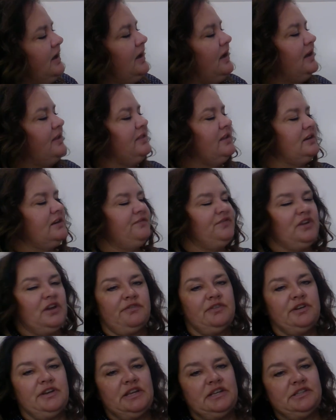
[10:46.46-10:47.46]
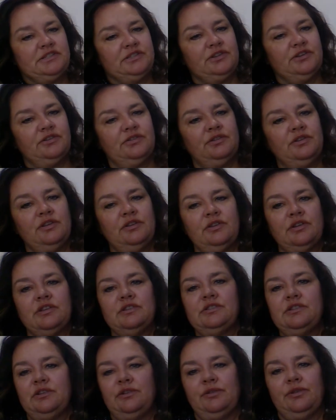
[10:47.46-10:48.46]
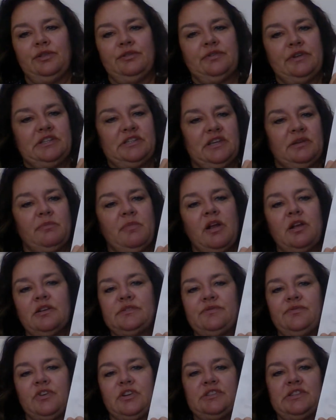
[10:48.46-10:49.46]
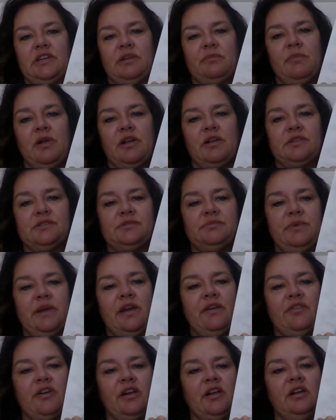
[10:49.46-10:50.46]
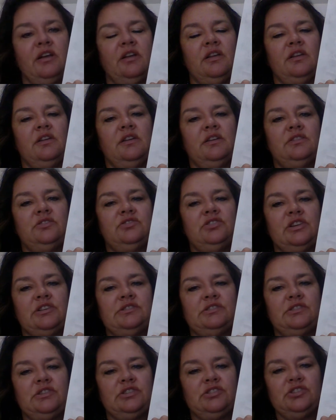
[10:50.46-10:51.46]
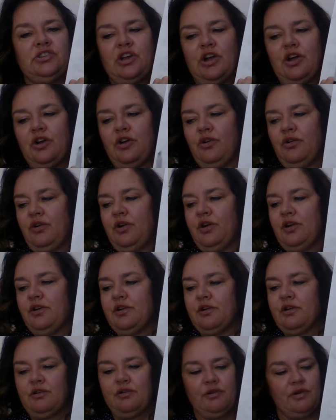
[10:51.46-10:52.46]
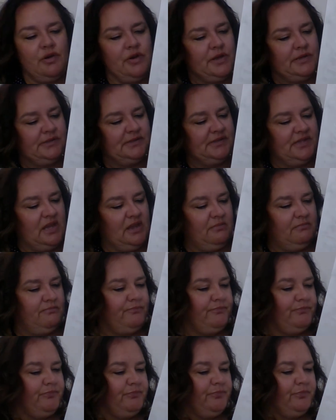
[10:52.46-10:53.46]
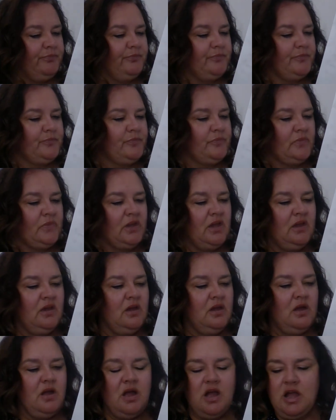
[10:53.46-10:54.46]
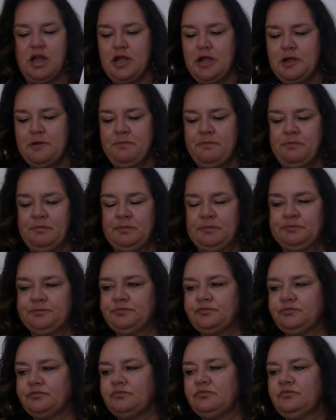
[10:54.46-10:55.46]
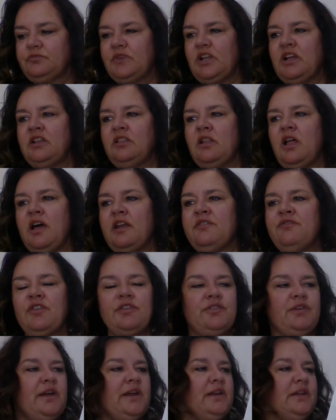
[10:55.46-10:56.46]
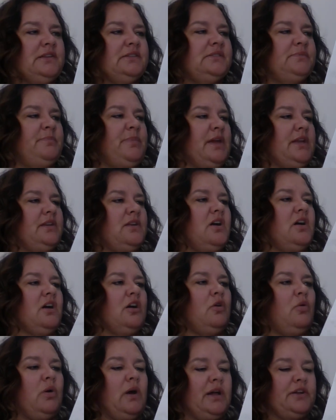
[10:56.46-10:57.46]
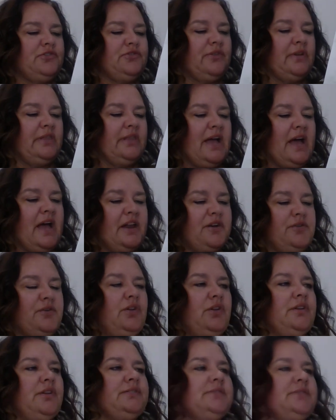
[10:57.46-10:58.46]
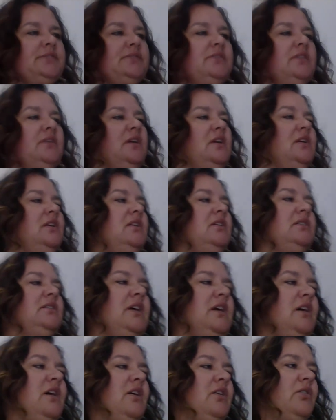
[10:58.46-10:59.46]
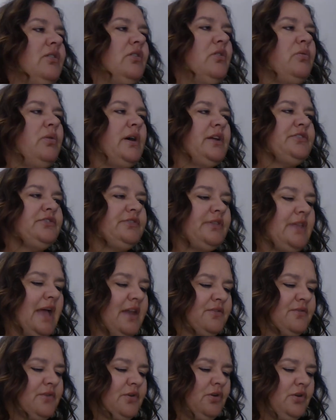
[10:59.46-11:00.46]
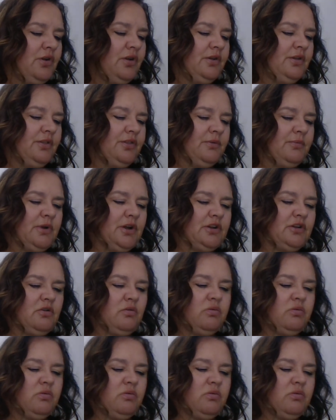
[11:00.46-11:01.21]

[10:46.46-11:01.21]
And then if you ever need to, you can do 3 tick marks, 4 tick marks, whatever, just to show congruency. A lot of 4th grade is spent on quadrilaterals. Now, quadrilateral, the word